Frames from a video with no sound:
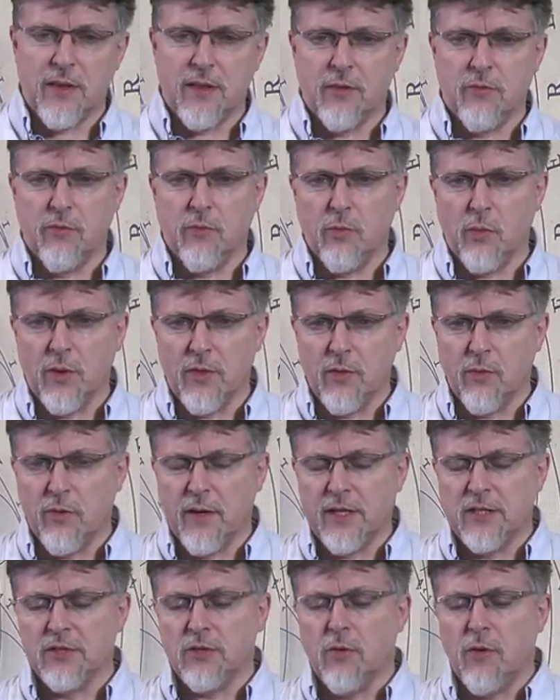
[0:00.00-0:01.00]
when the when the
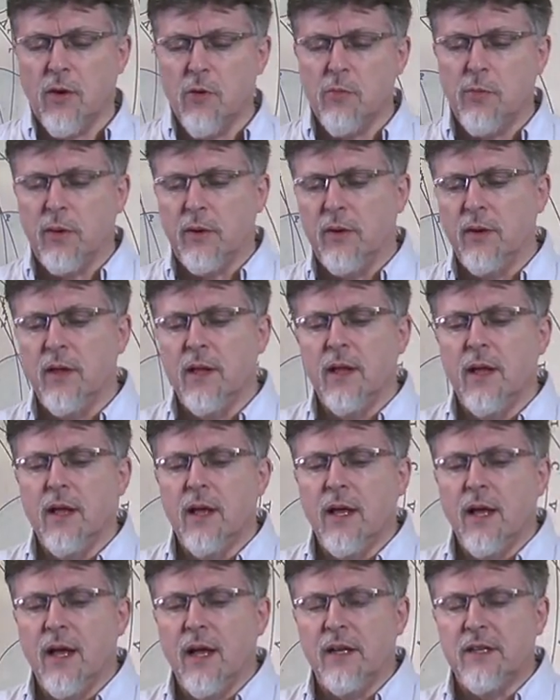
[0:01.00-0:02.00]
rings are open.
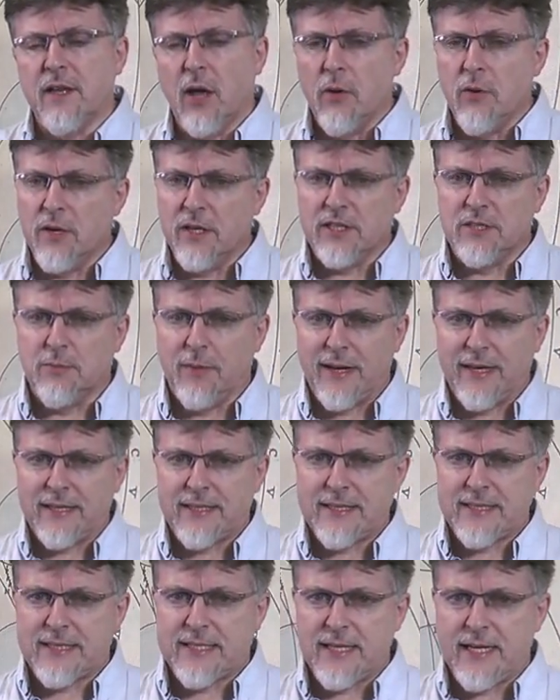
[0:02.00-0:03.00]
Uh, don't
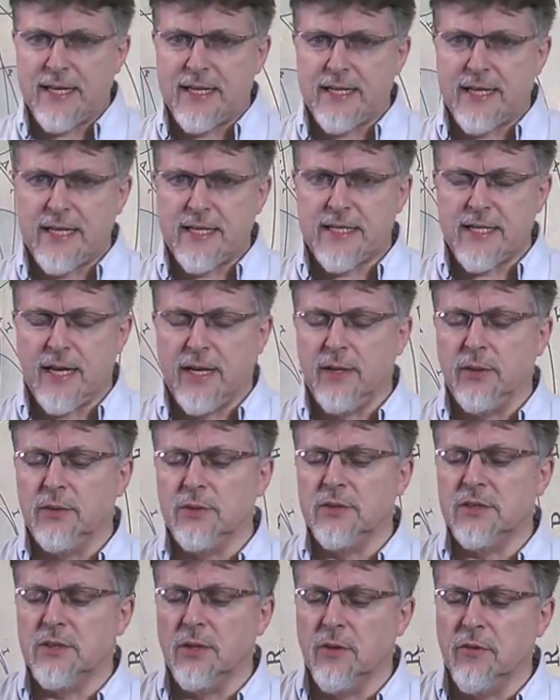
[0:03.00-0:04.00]
expect to see
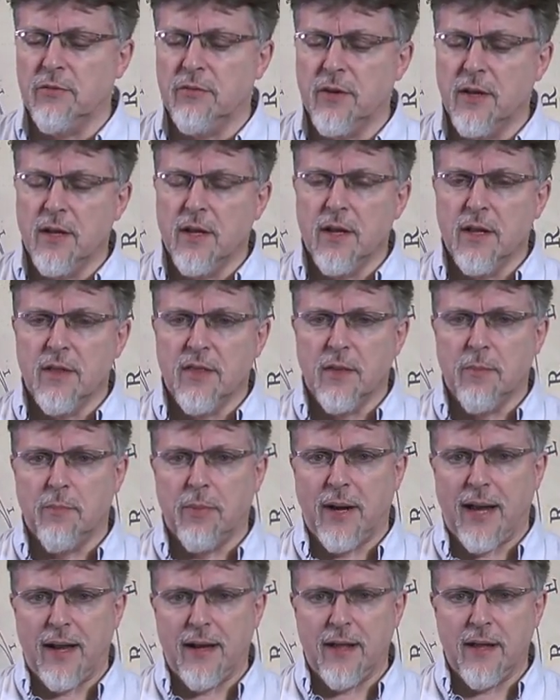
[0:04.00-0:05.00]
details of the
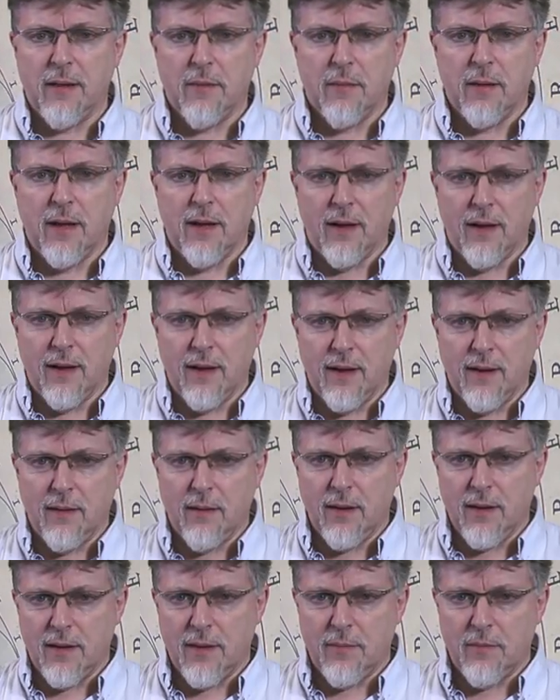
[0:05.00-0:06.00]
planet,
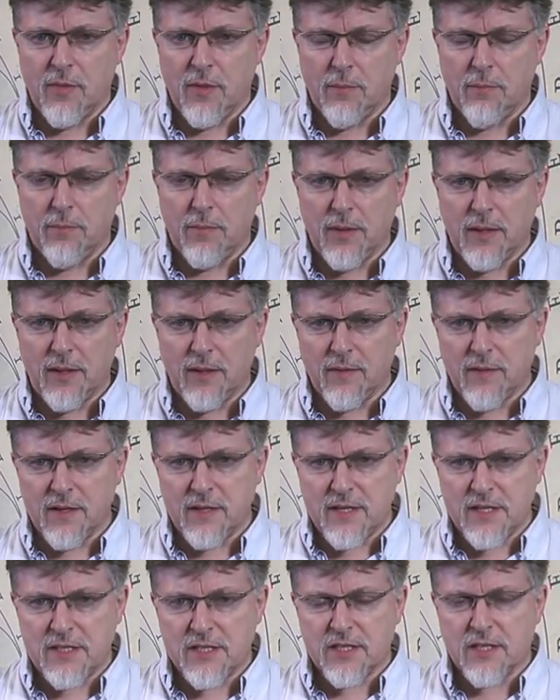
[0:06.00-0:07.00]
uh, um, the, the, the
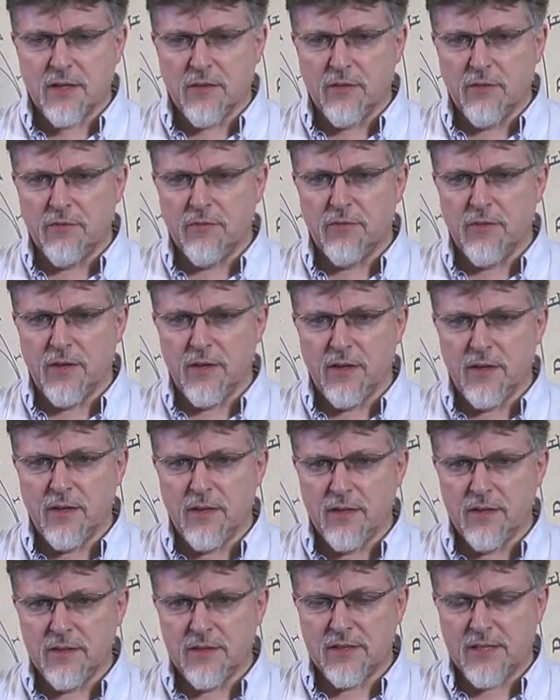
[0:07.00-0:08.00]
disk of
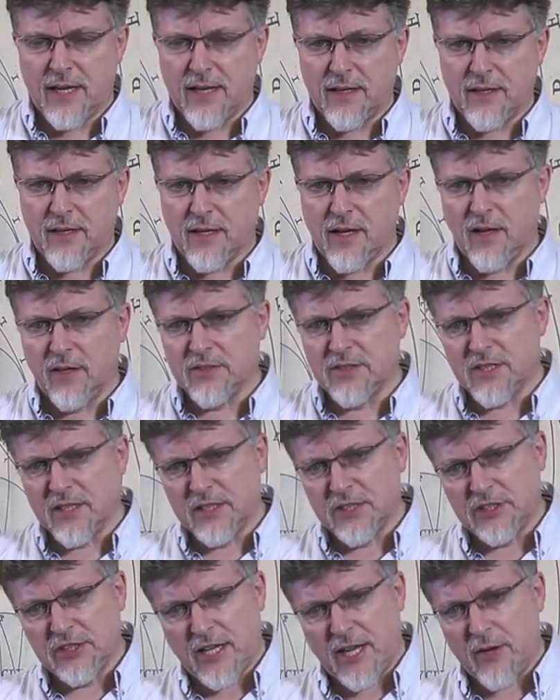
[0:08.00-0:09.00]
uh, Saturn
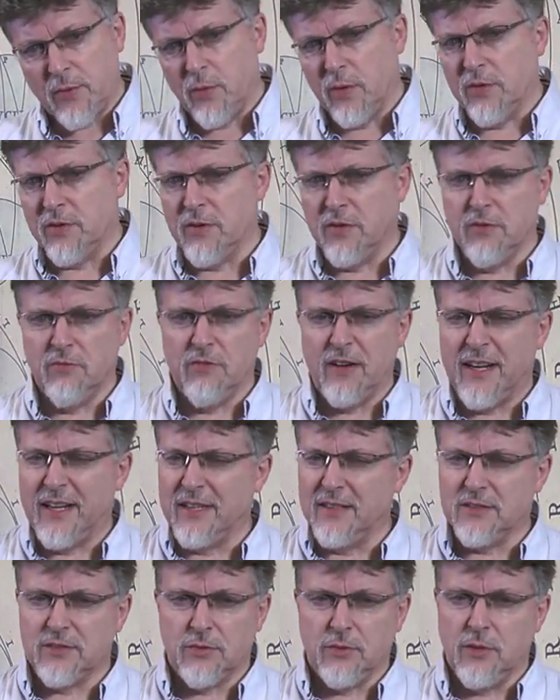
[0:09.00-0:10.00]
casting a shadow onto the
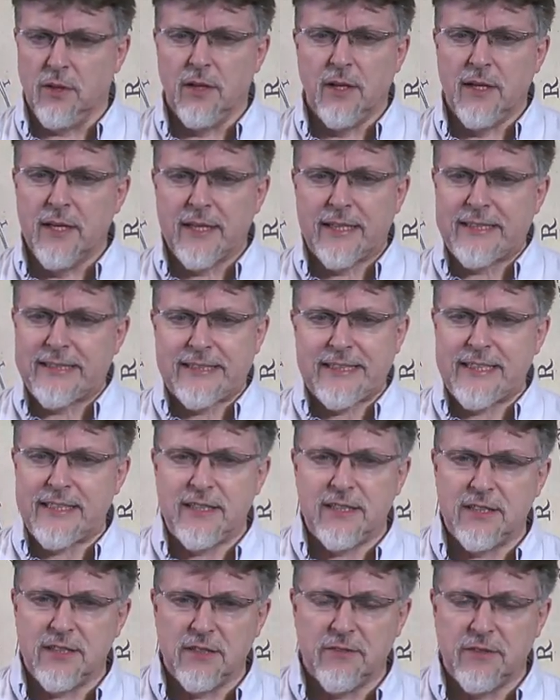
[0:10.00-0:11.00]
rings, or
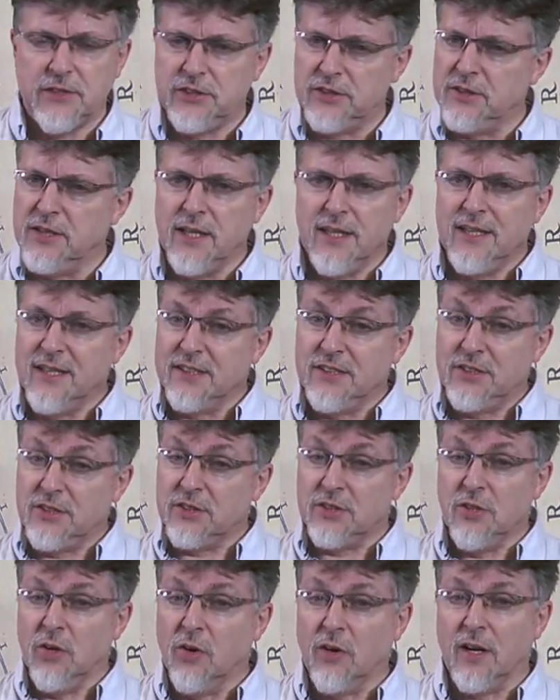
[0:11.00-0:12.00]
Cassini's division. That's
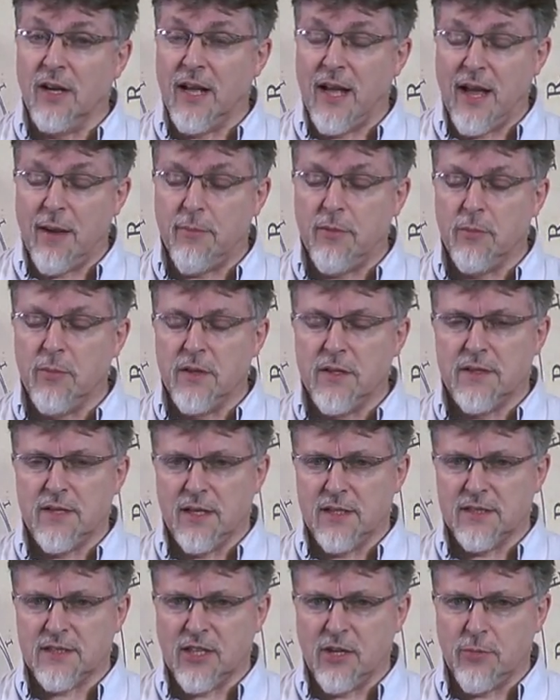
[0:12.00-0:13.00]
just not going to happen with a
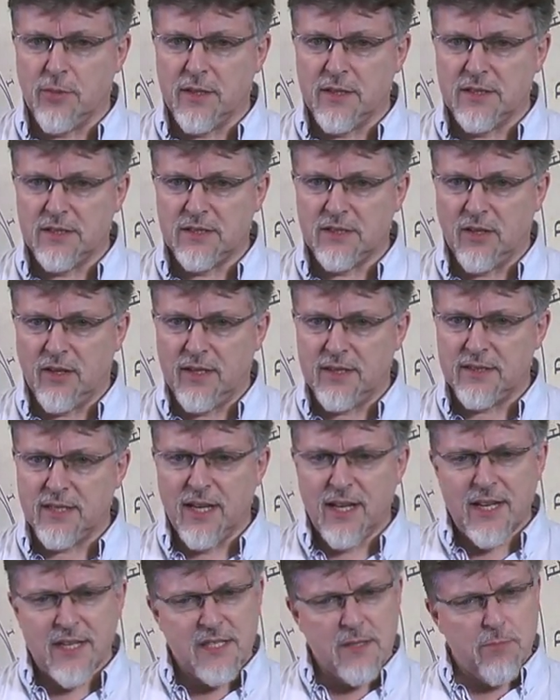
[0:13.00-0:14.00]
telescope of this size.
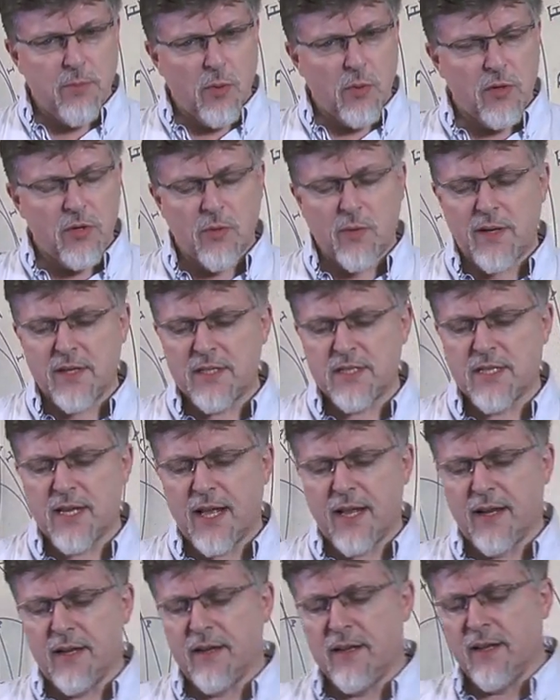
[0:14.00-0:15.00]
It's important to
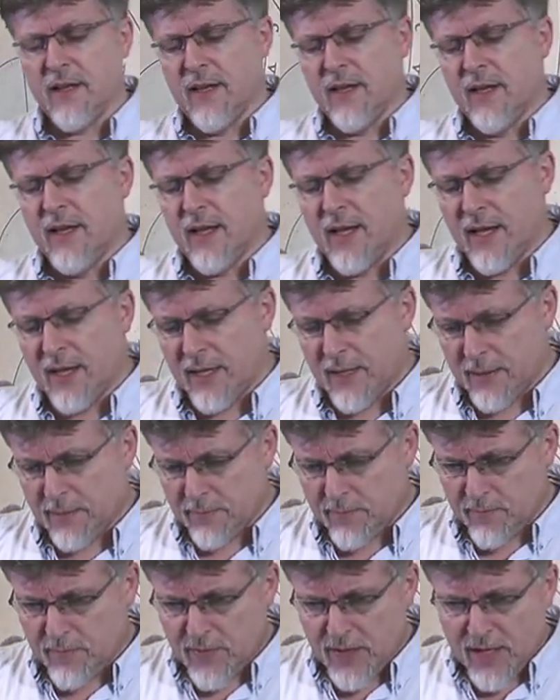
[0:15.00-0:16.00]
understand
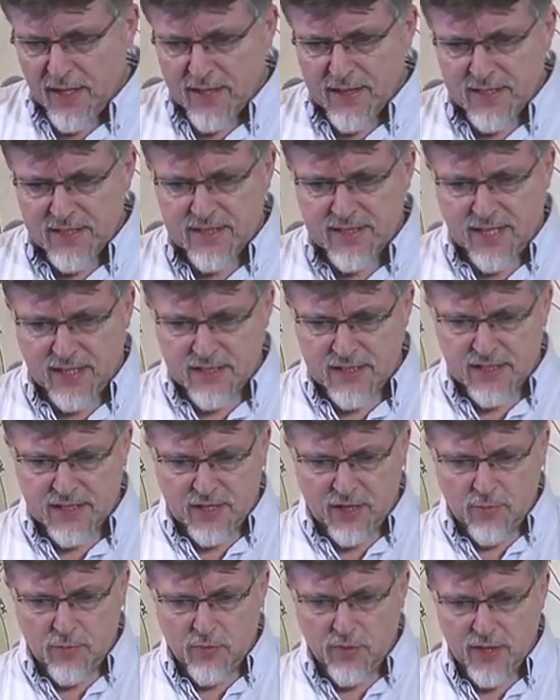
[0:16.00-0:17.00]
um, this
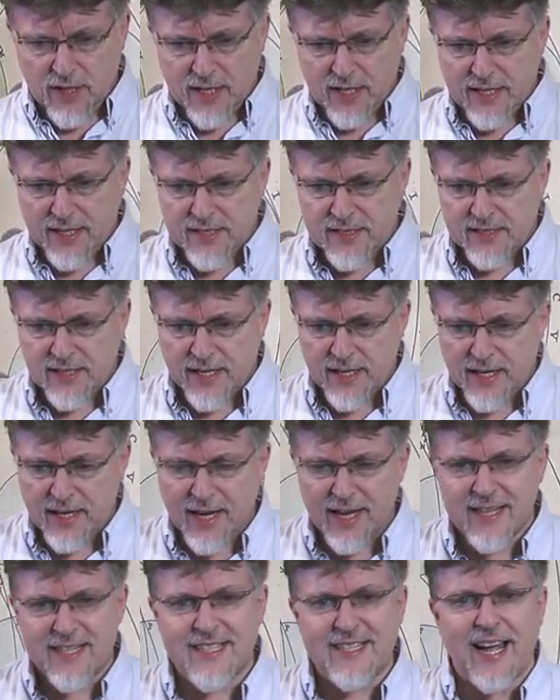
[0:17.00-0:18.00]
telescope really is, a,
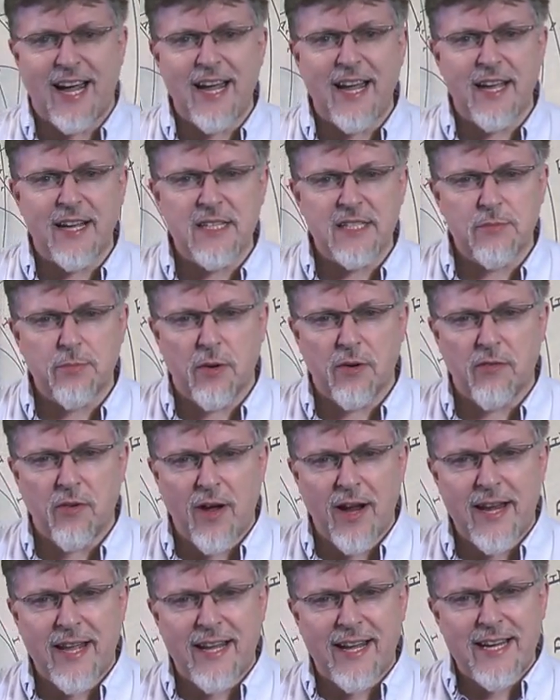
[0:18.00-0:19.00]
a ta is
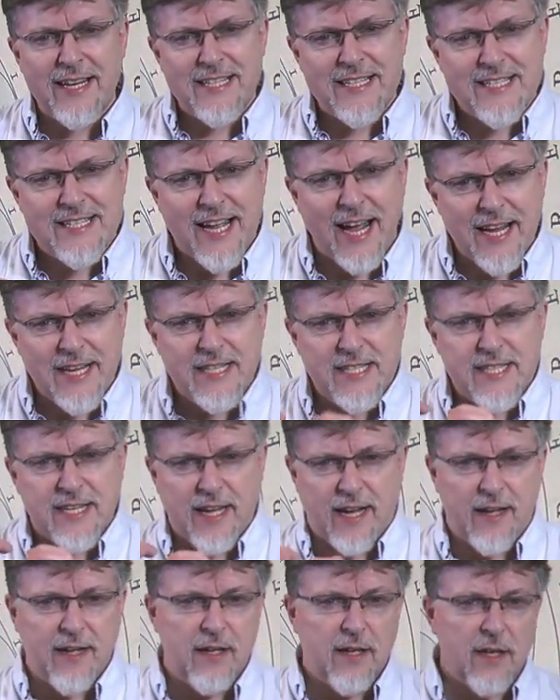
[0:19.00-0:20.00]
providing a
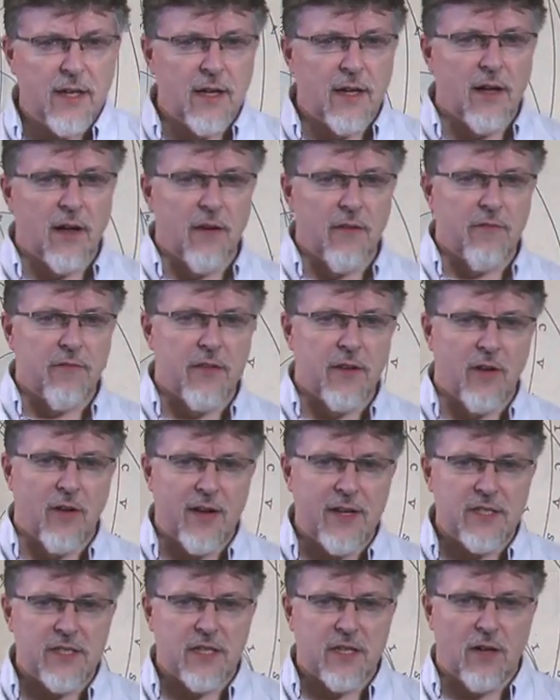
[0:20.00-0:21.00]
taster of the
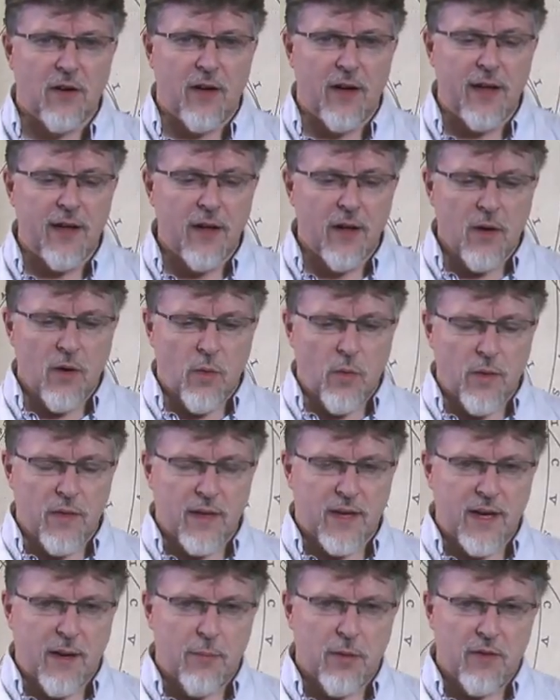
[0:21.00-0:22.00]
night sky with
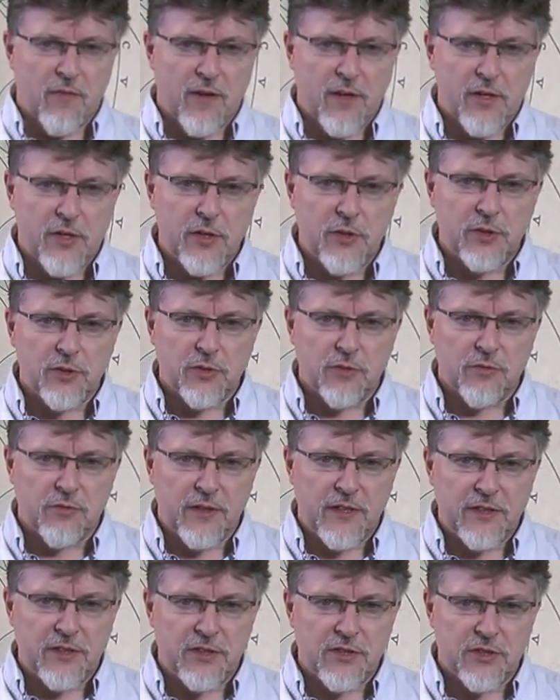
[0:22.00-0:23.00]
a couple of unusual
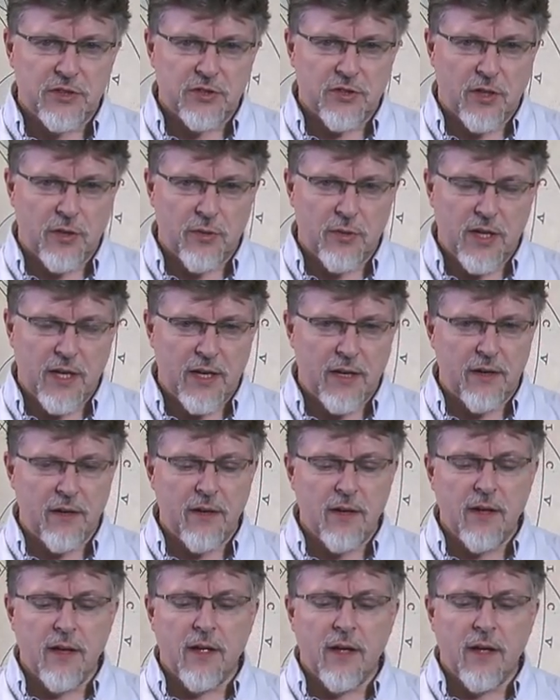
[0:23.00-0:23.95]
features thrown in.